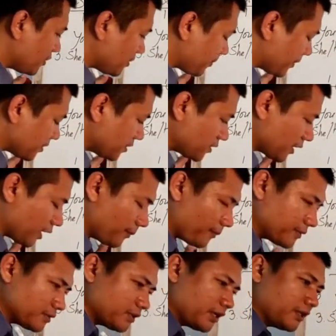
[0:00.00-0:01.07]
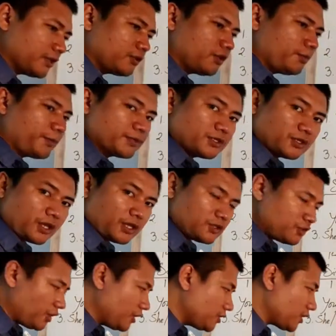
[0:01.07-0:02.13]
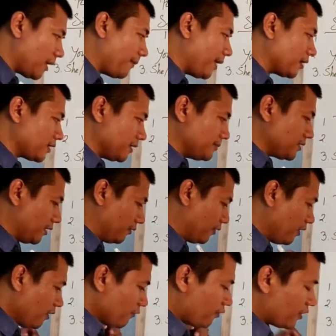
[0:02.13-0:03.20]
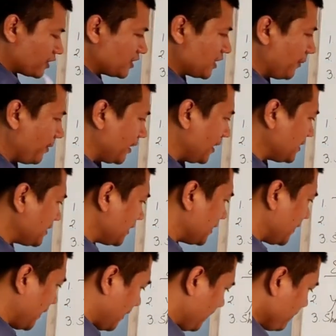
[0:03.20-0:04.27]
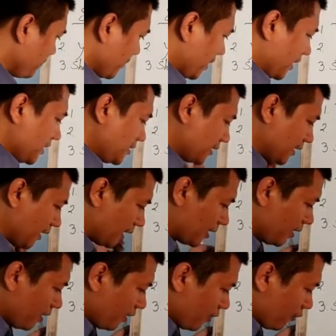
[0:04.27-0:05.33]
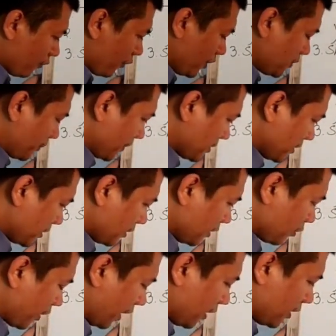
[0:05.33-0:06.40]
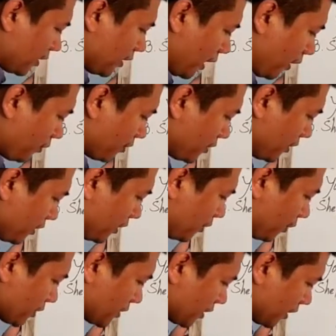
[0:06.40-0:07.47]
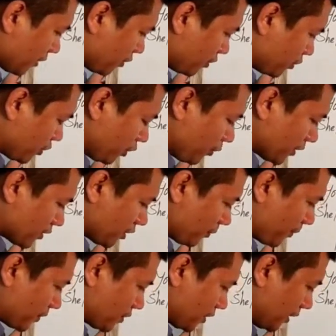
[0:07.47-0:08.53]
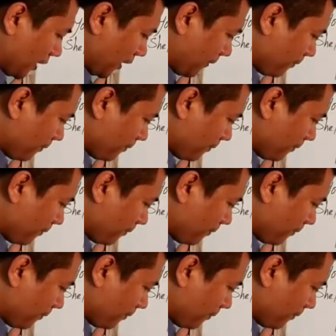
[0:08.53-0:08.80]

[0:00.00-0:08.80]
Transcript: person, second person, and the third person can change among themselves. For example, let's say that first person. Okay, now it was she was third person now.